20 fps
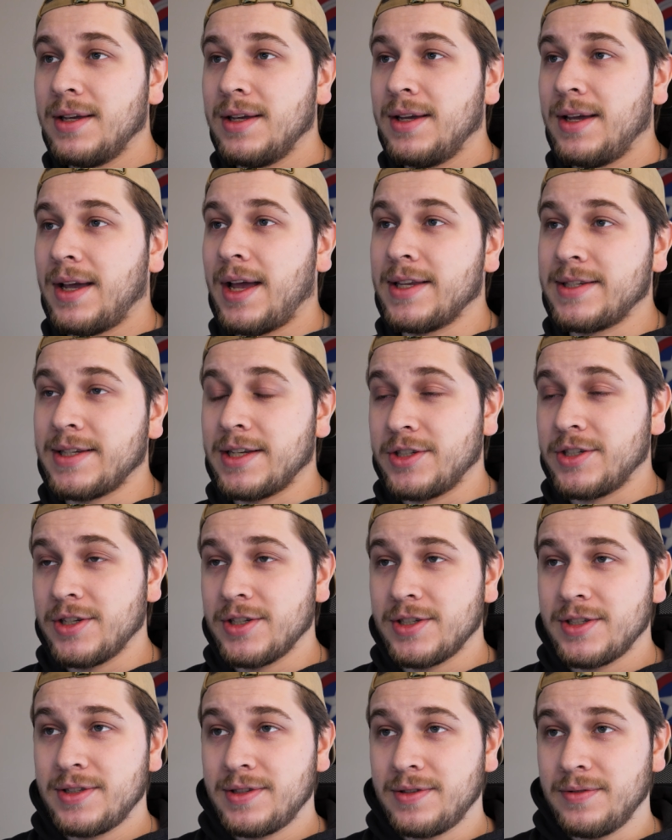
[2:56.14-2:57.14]
As I
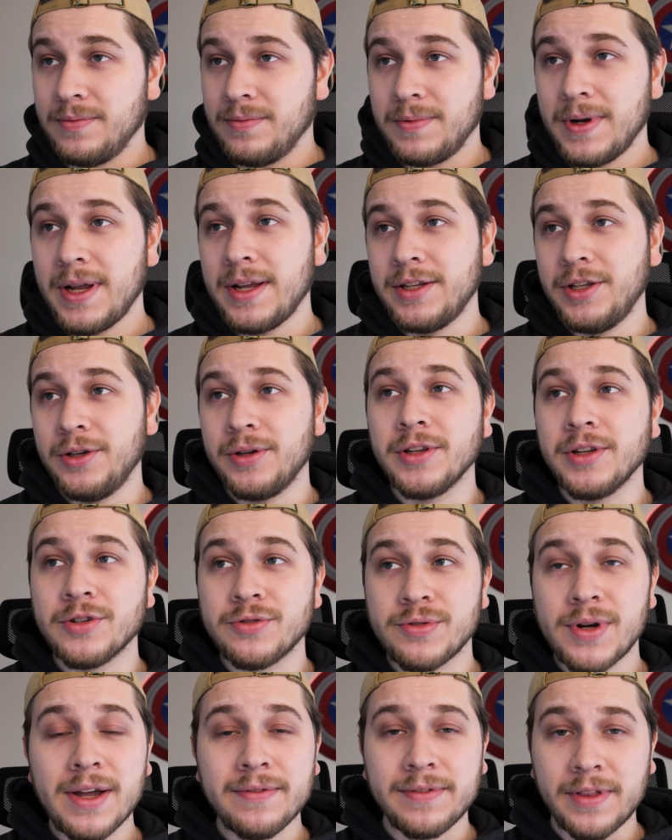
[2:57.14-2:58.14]
just read, you can
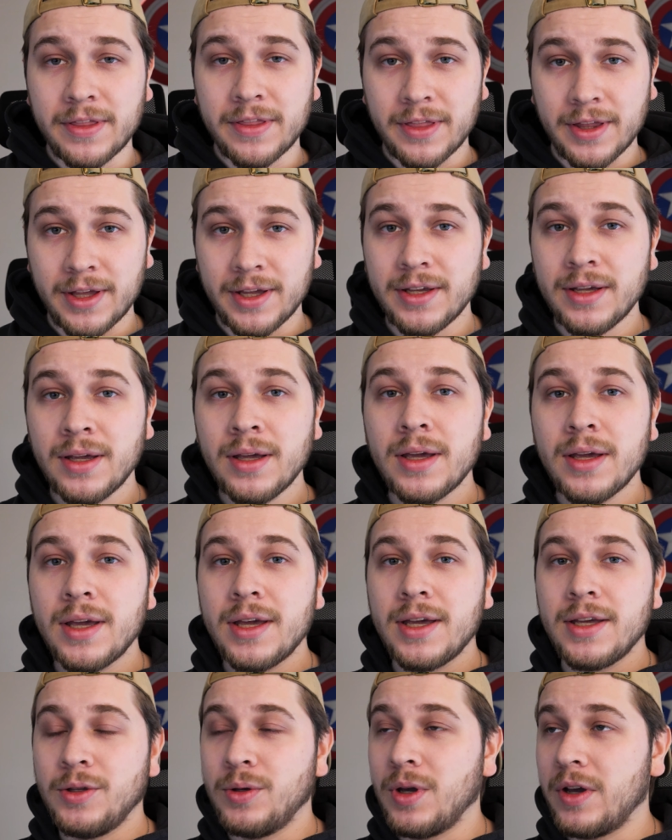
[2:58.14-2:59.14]
drive the thing.
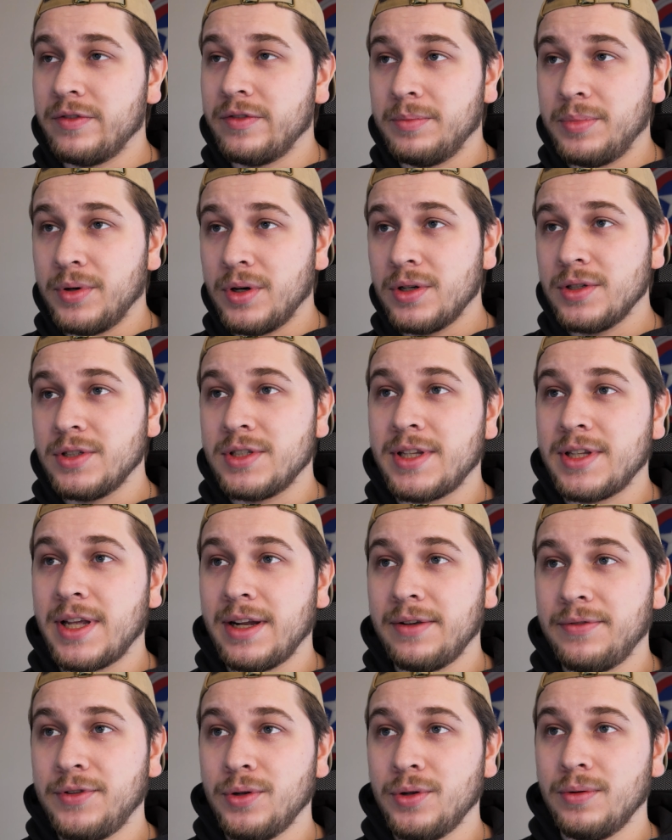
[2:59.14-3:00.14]
You have birds that
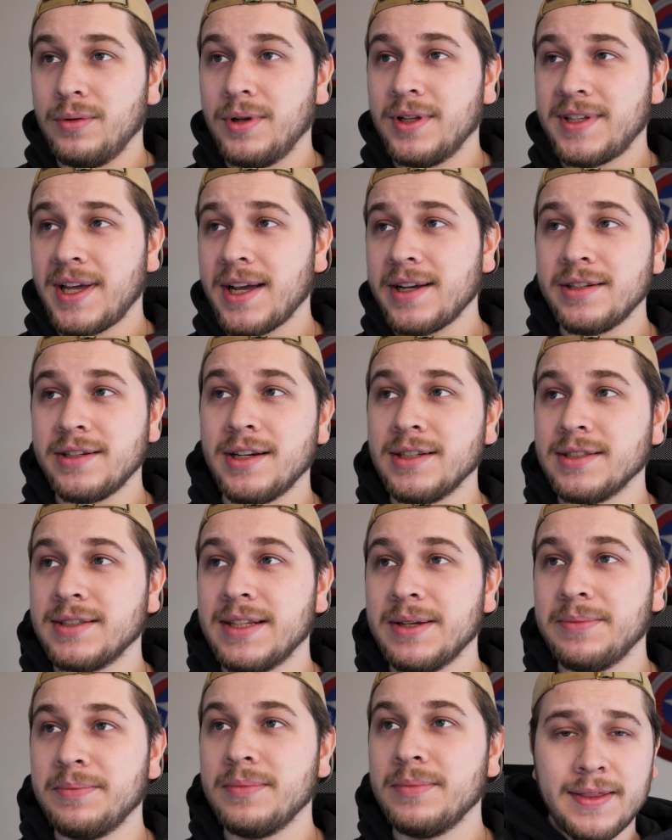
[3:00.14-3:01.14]
if you antagonize
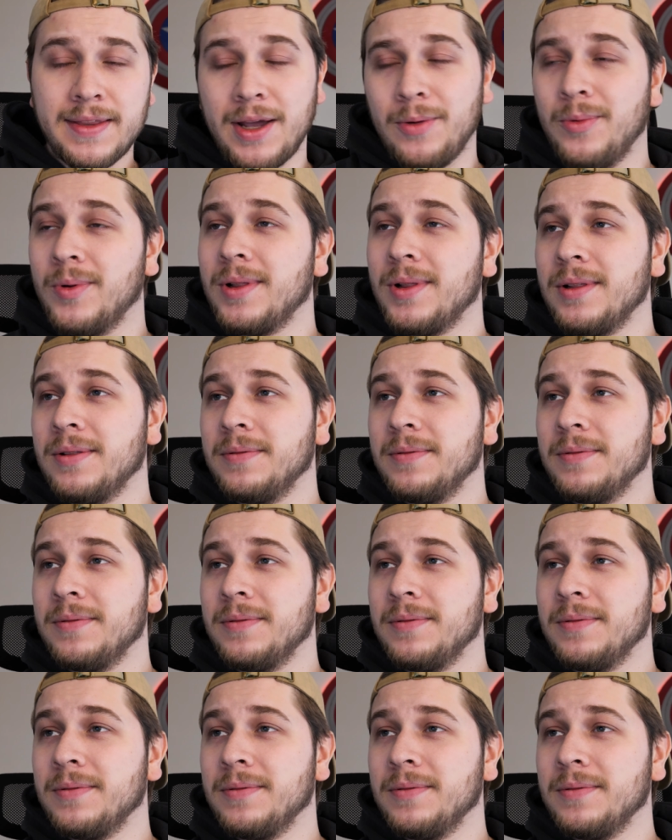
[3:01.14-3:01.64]
them, they will